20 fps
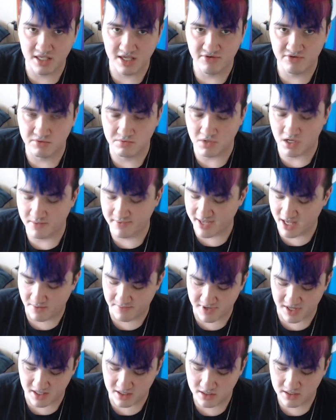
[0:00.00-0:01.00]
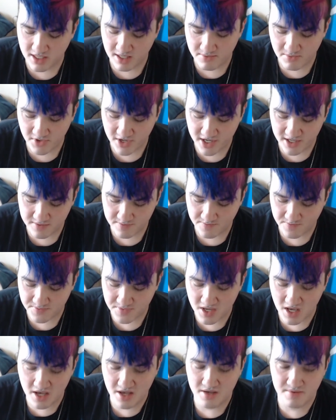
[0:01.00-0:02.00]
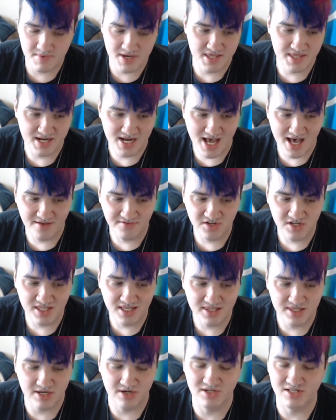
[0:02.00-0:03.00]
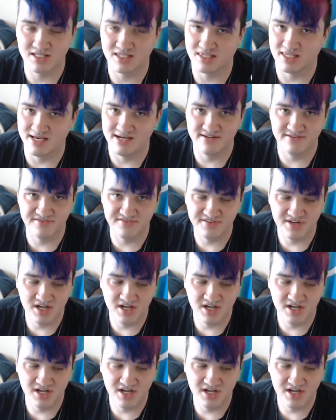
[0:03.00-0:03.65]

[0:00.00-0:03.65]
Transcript: it was probably helping somewhat. And then after that there's Love.